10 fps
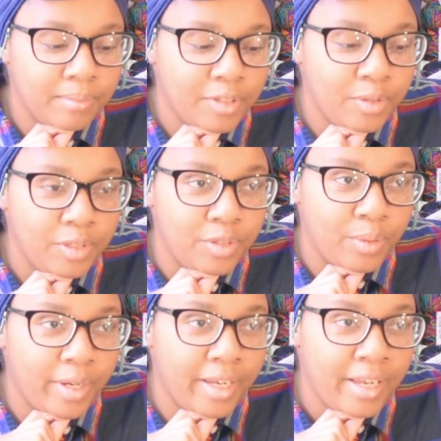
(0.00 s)
to
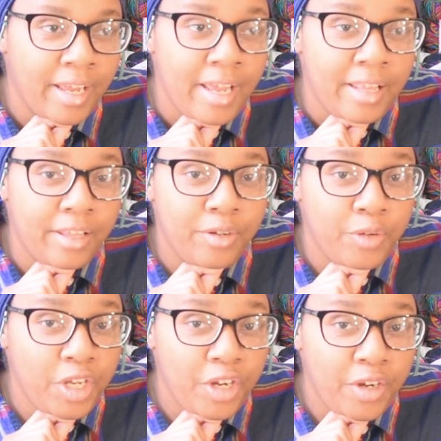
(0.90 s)
enjoy the new
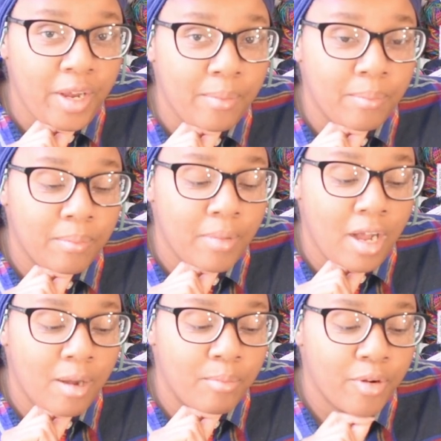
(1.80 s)
year and uh,